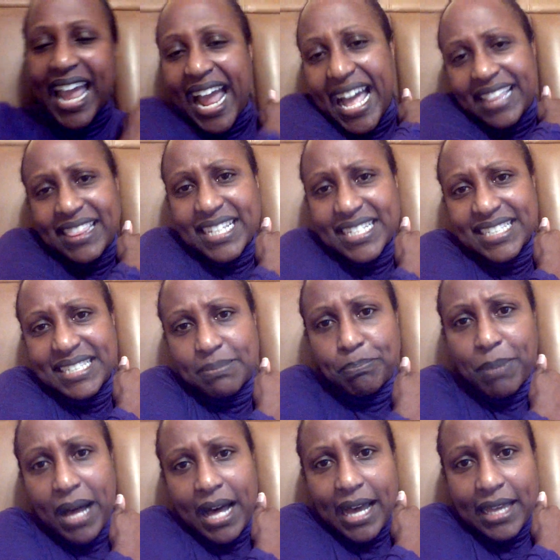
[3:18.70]
had this
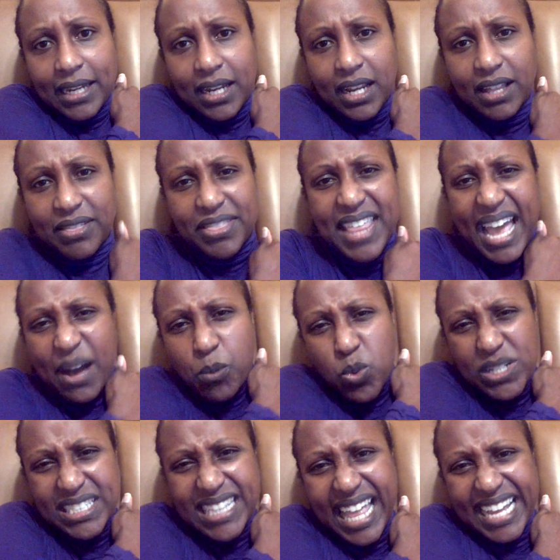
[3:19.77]
spot that
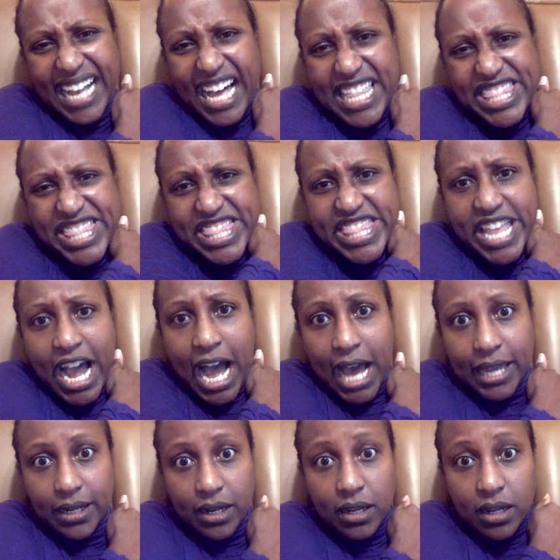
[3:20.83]
was like a
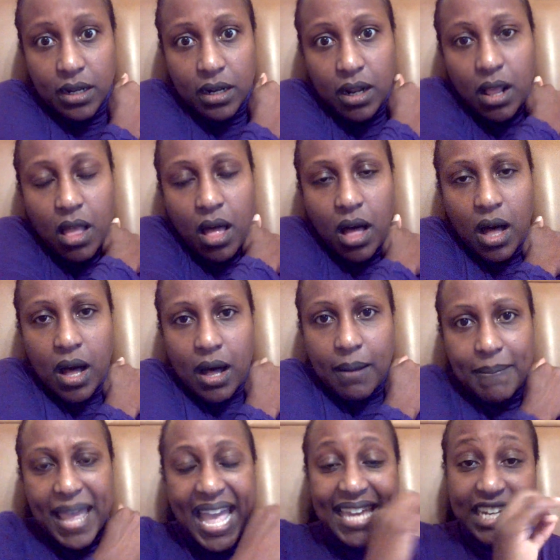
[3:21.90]
knot
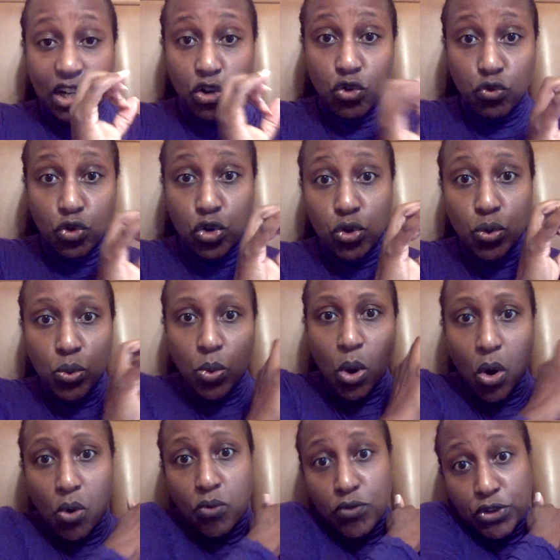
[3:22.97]
um, and it grew
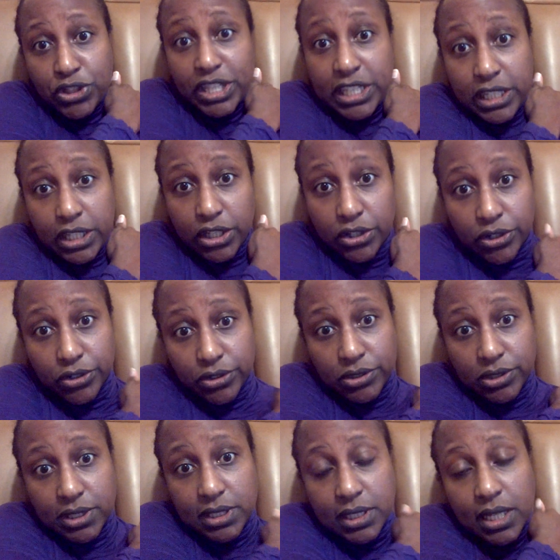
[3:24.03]
over the
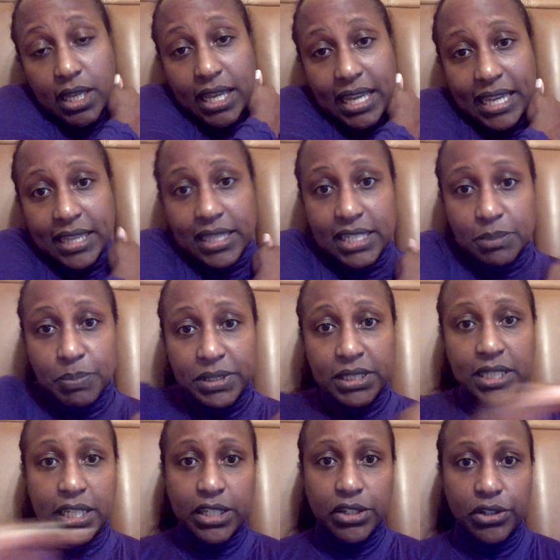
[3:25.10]
years in this
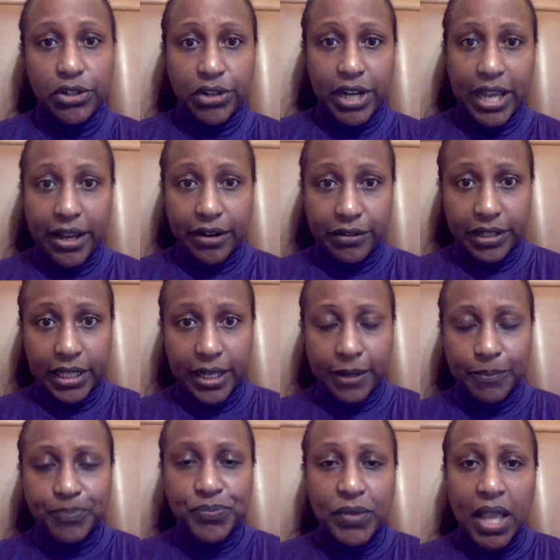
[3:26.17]
particular
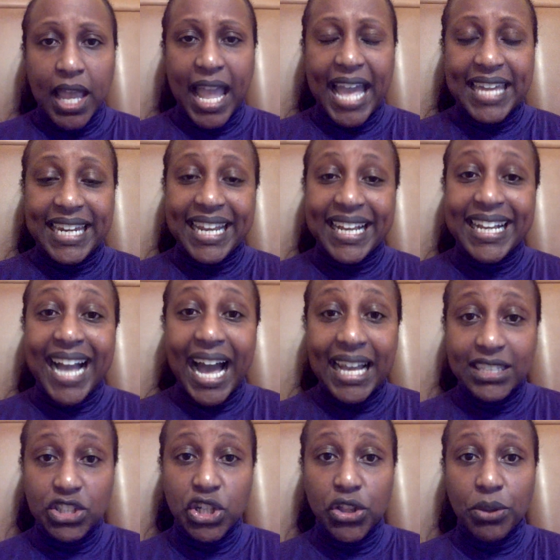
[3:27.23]
area. And it
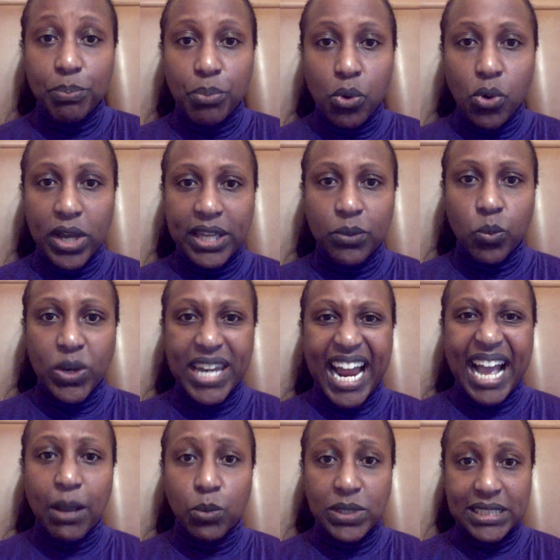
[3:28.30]
got to the point when
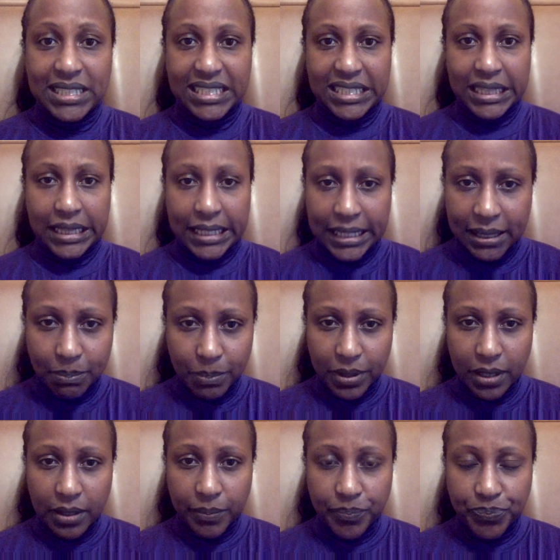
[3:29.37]
I would sleep.
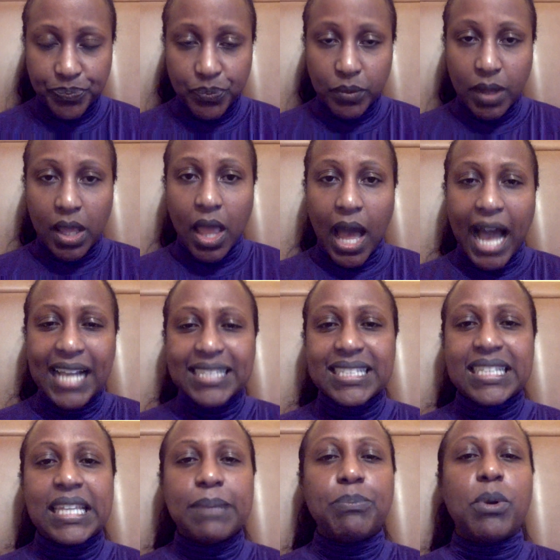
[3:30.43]
I
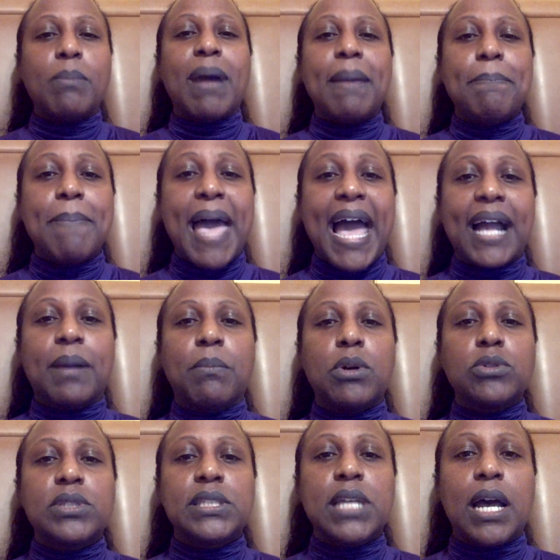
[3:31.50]
sleep on my back
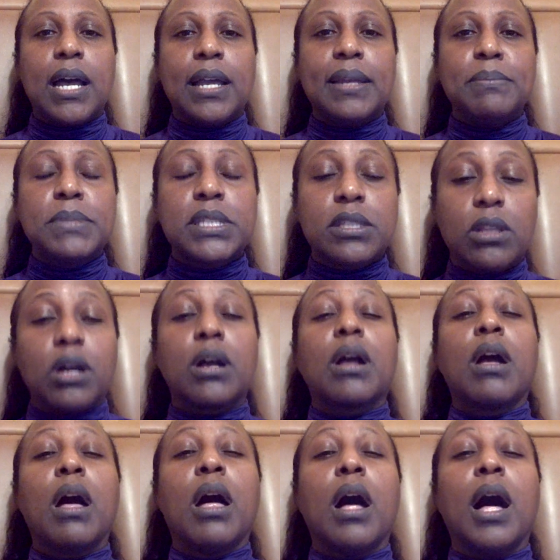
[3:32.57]
most times.
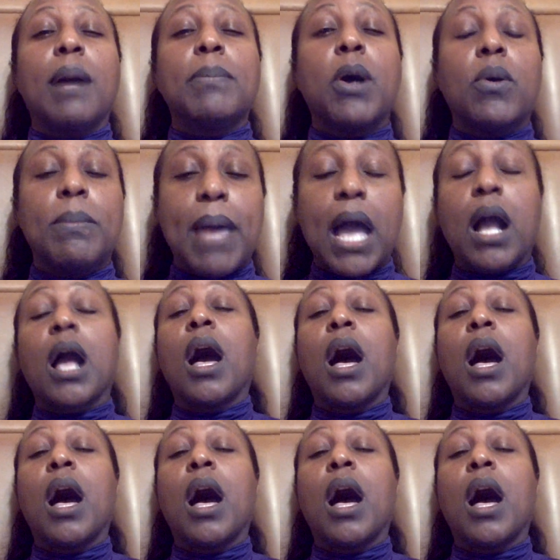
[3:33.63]
Look, I'm going back.